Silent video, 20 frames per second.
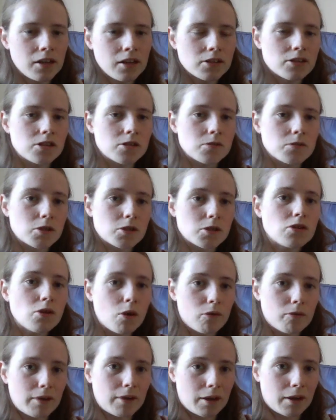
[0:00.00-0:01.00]
to do a
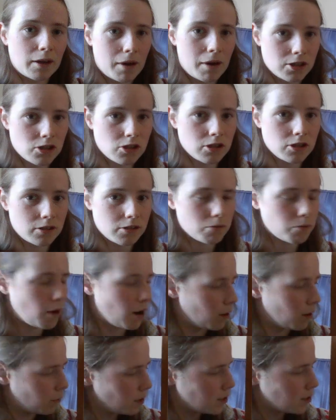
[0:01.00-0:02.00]
solving question as
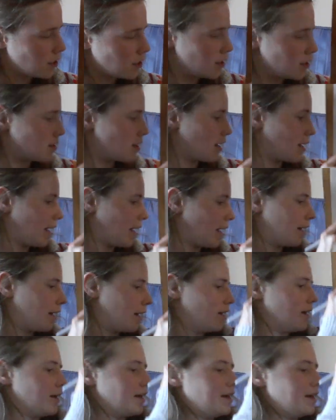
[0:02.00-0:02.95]
well, which is, again,